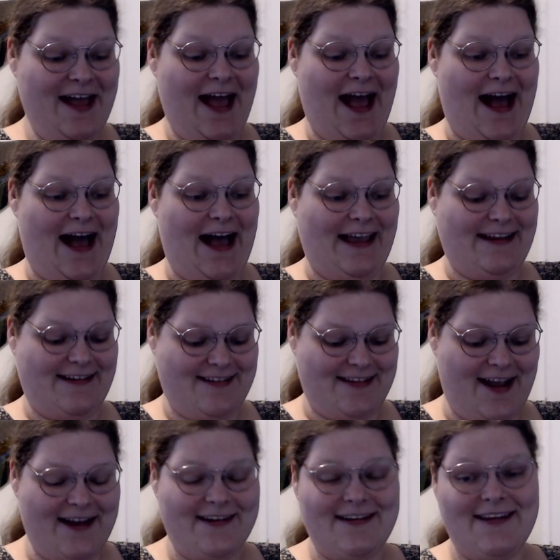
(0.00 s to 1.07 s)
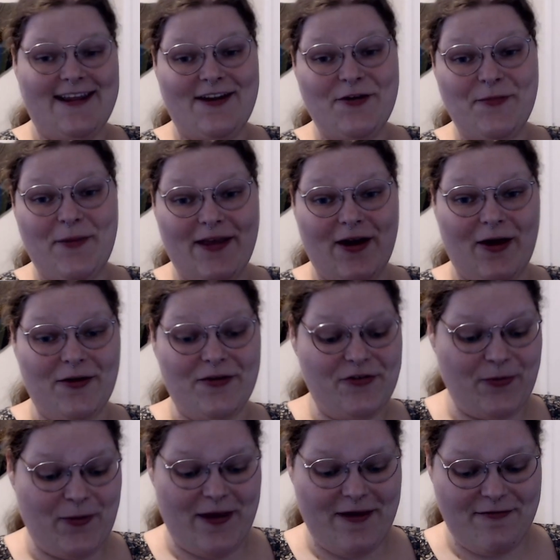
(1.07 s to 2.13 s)
I decided to get out my Yarn
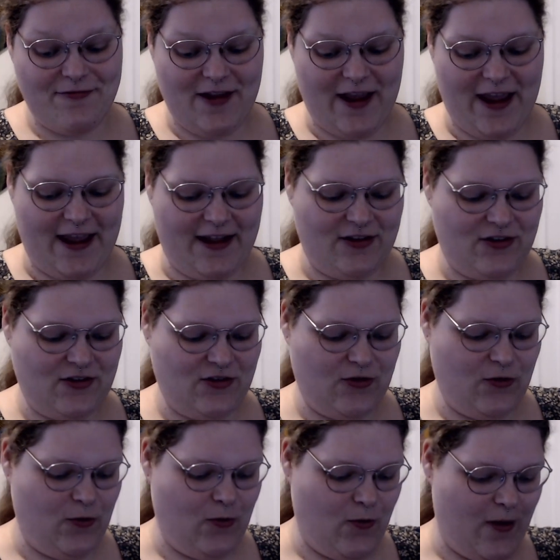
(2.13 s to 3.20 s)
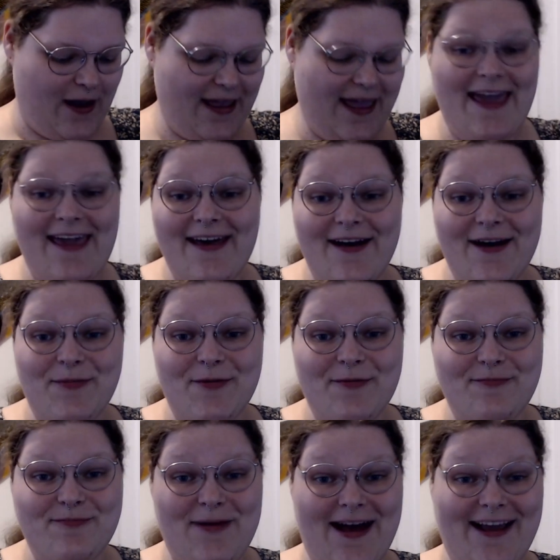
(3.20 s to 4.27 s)
Swift and to cake up
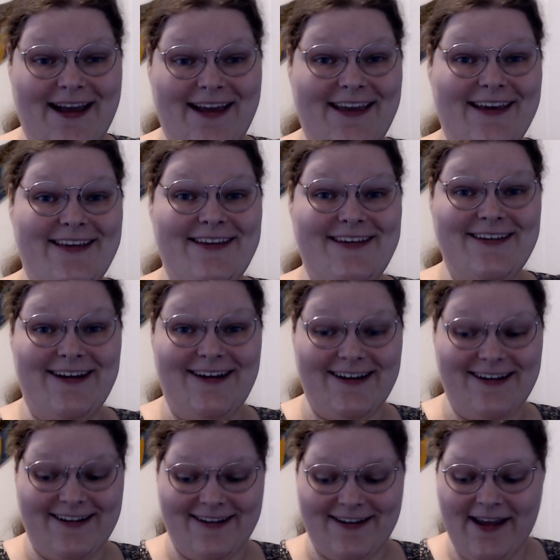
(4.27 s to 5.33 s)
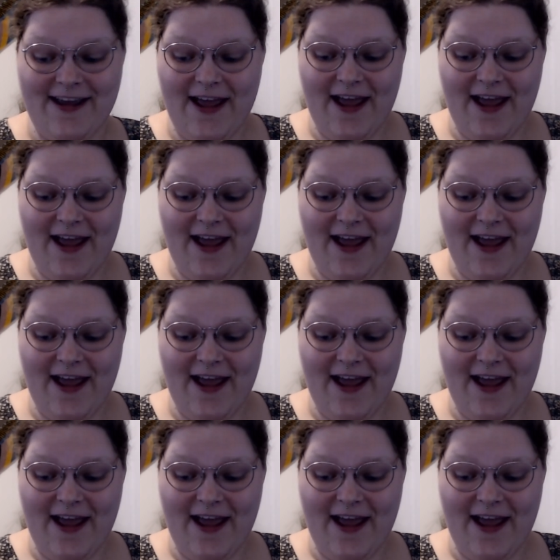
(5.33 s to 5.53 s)
my yarn,